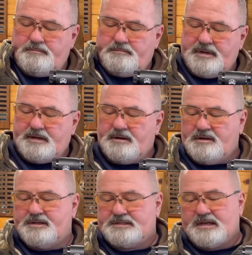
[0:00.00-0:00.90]
beat
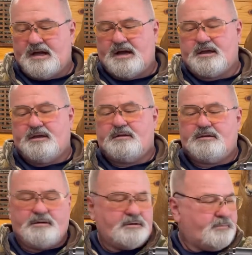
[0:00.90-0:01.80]
on the stock
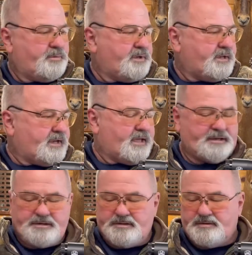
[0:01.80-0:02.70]
to put it down
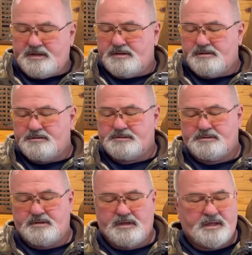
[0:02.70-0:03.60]
into the ears.
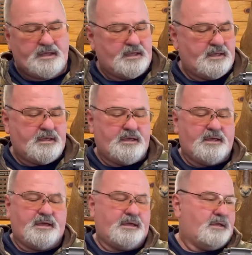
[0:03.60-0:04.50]

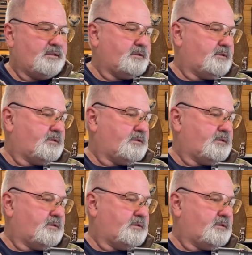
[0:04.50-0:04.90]
And